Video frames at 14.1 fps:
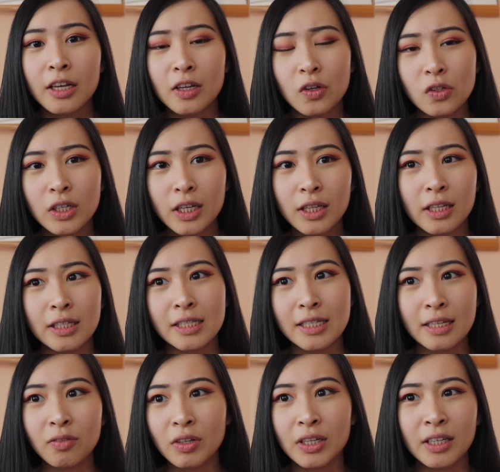Usually the
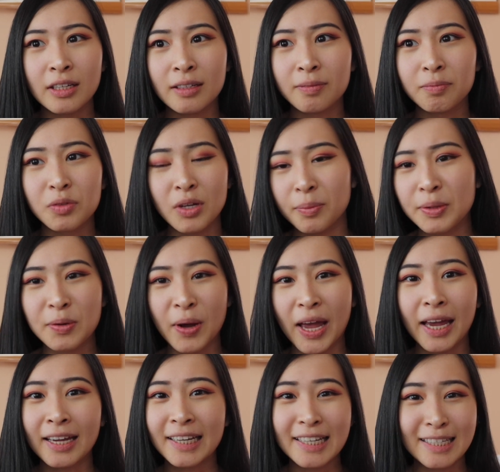DVWA